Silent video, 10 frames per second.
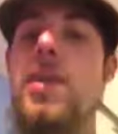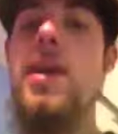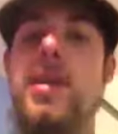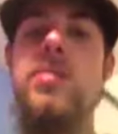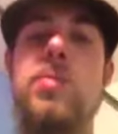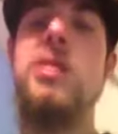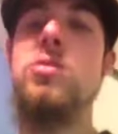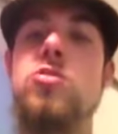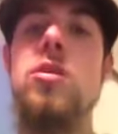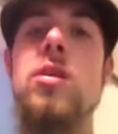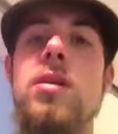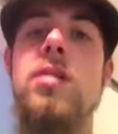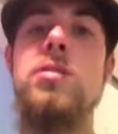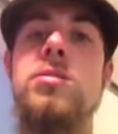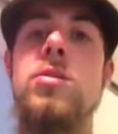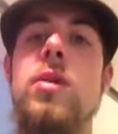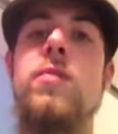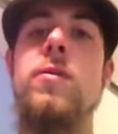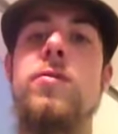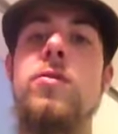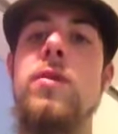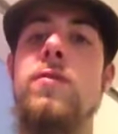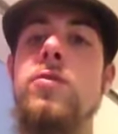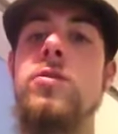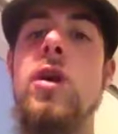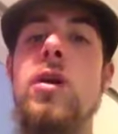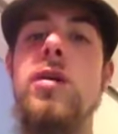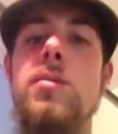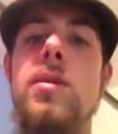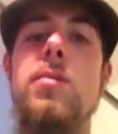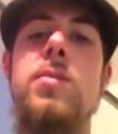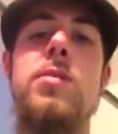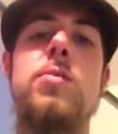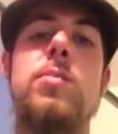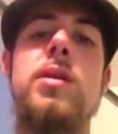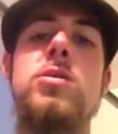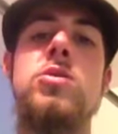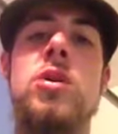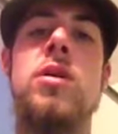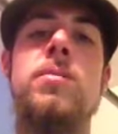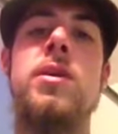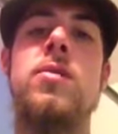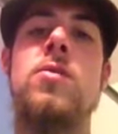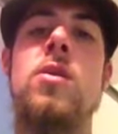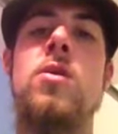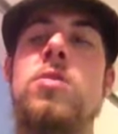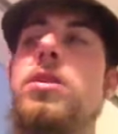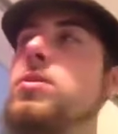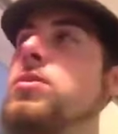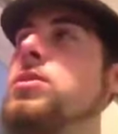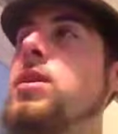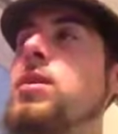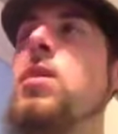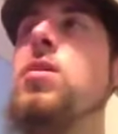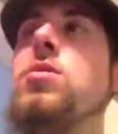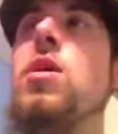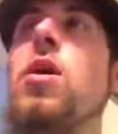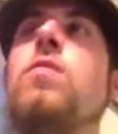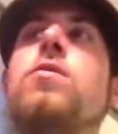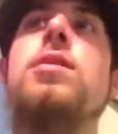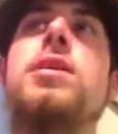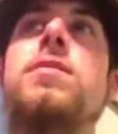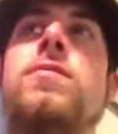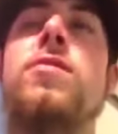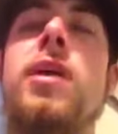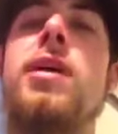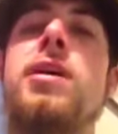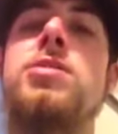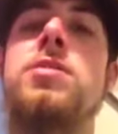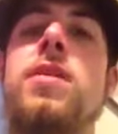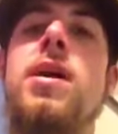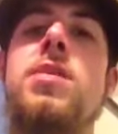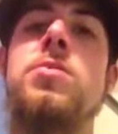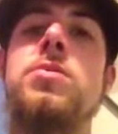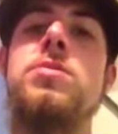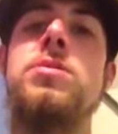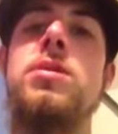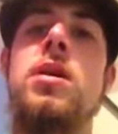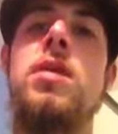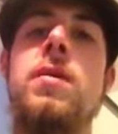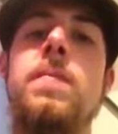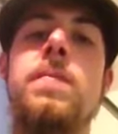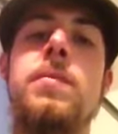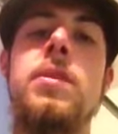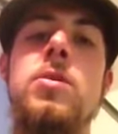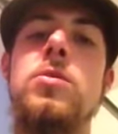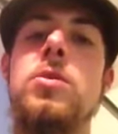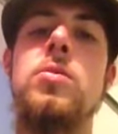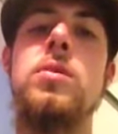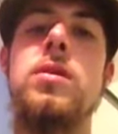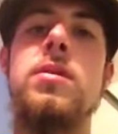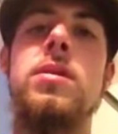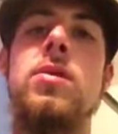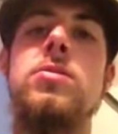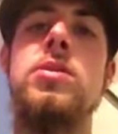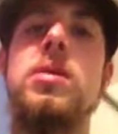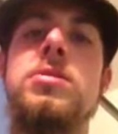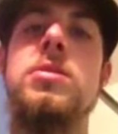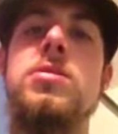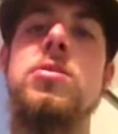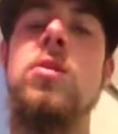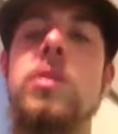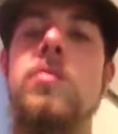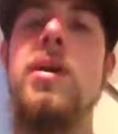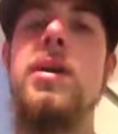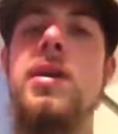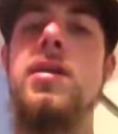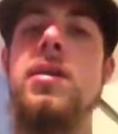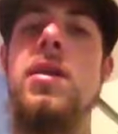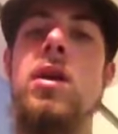thing as being drunk. So if, if, you're, if you're talking about people being drunk, being wrong, and you're sitting there and you're overeating flesh of animals, you're doing no justice. You're only making